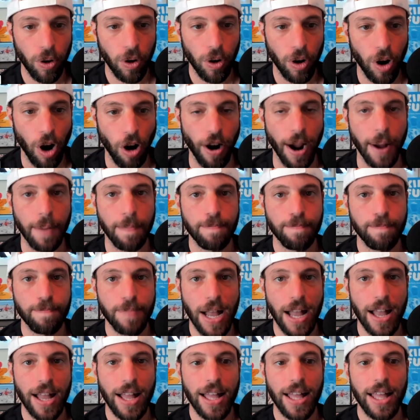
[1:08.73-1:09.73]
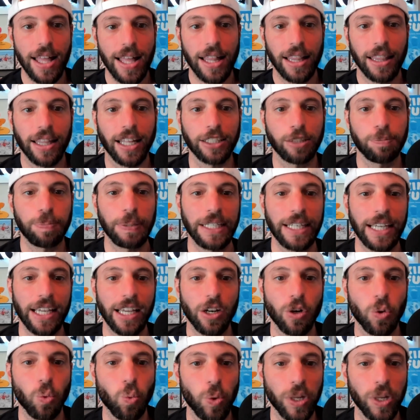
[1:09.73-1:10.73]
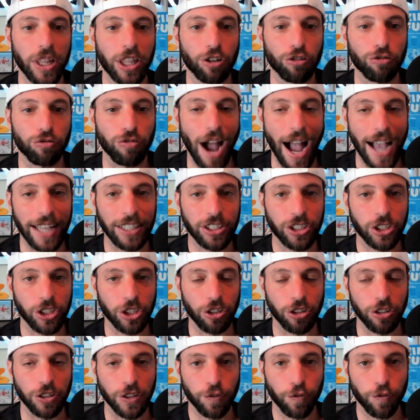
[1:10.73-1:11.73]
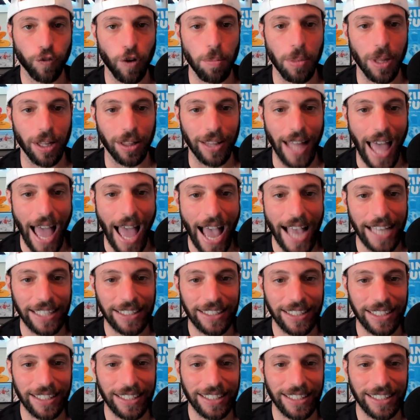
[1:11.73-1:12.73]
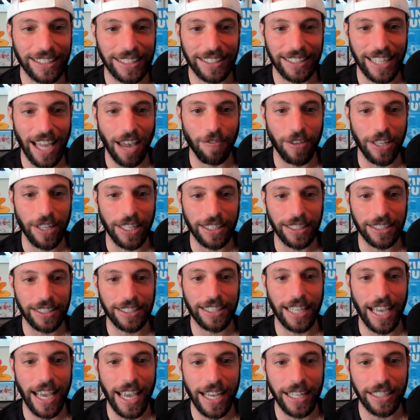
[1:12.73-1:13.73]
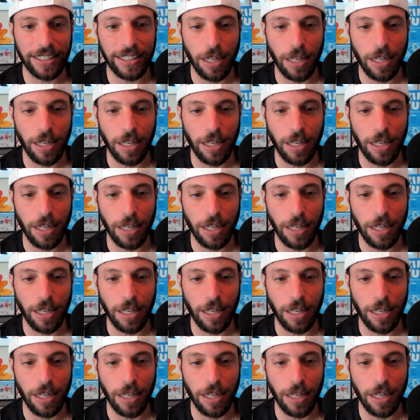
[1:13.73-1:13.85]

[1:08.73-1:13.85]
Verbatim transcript: All right, let's begin with the risers from the last seven days.